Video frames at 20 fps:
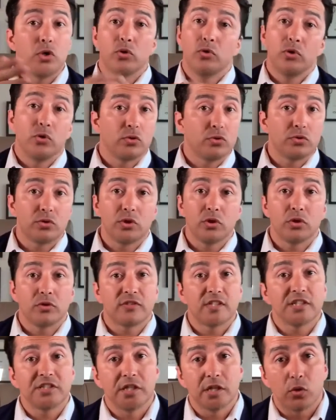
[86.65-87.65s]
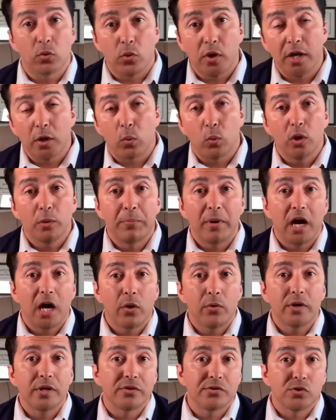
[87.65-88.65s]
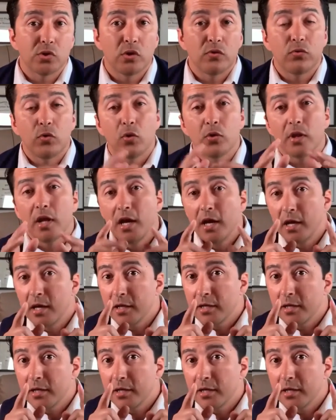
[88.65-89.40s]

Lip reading: you're such a great willpower and so forth.